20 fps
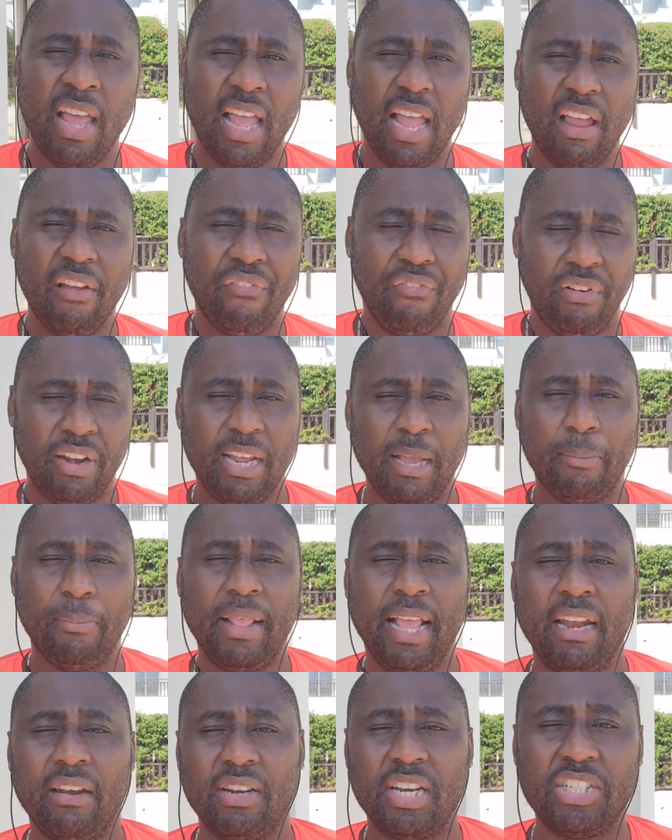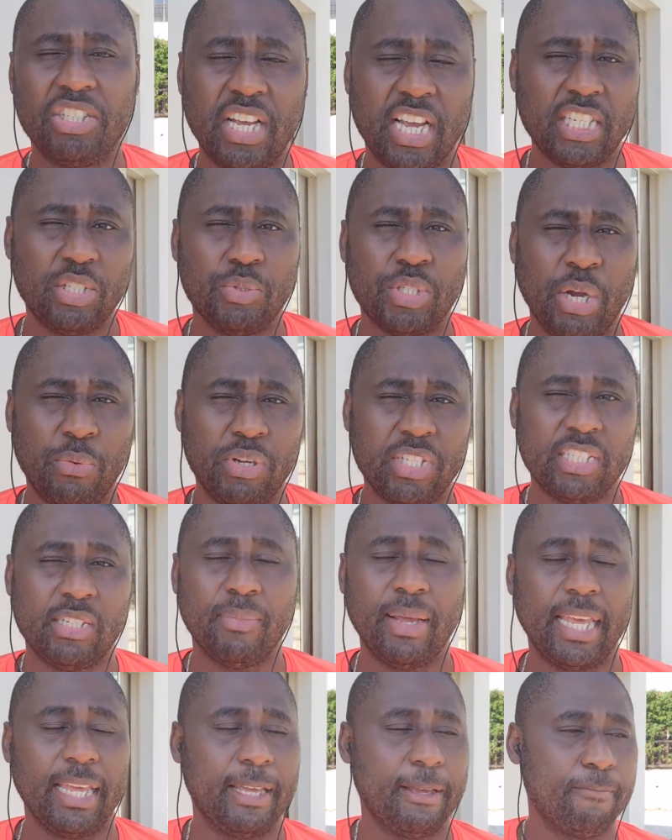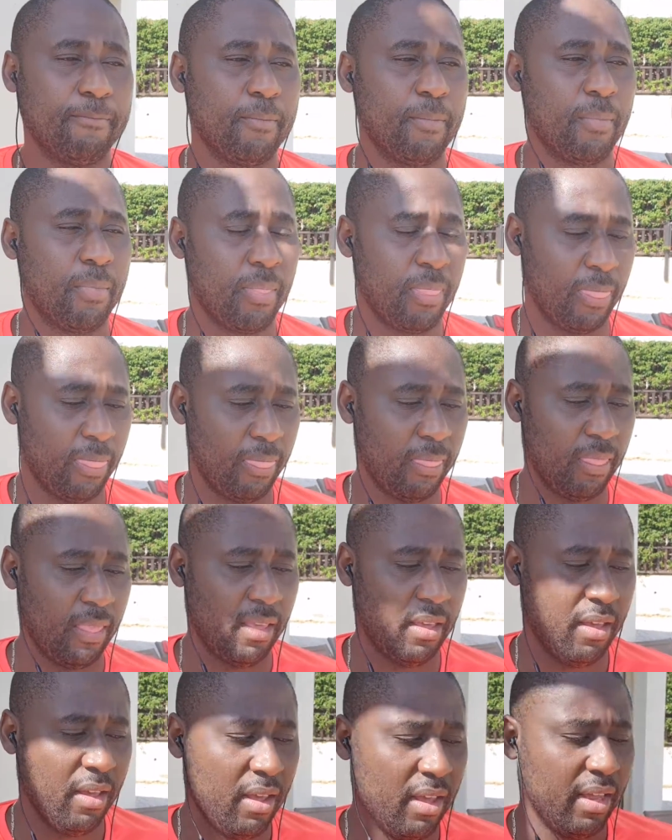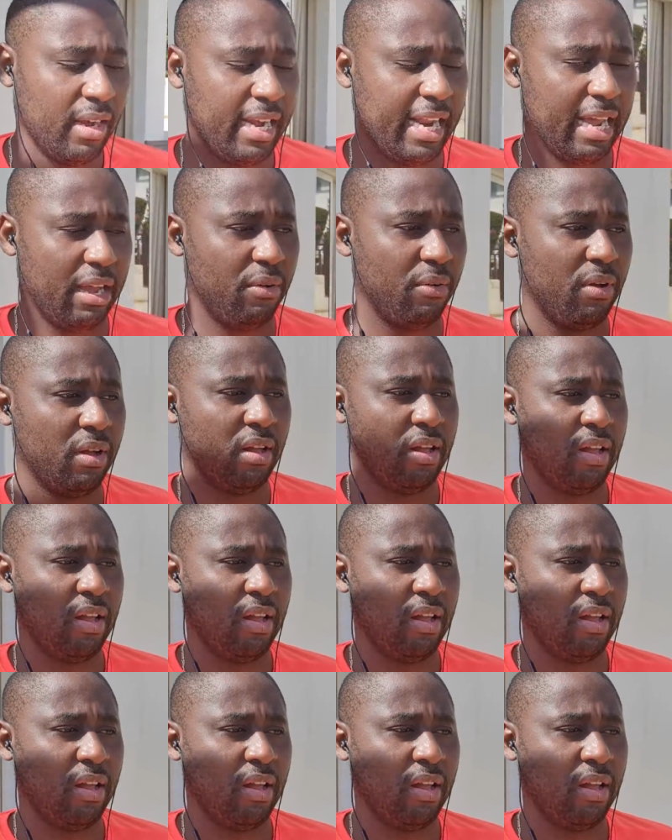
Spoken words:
a 3-year plan of the change which I wanted to make. Now,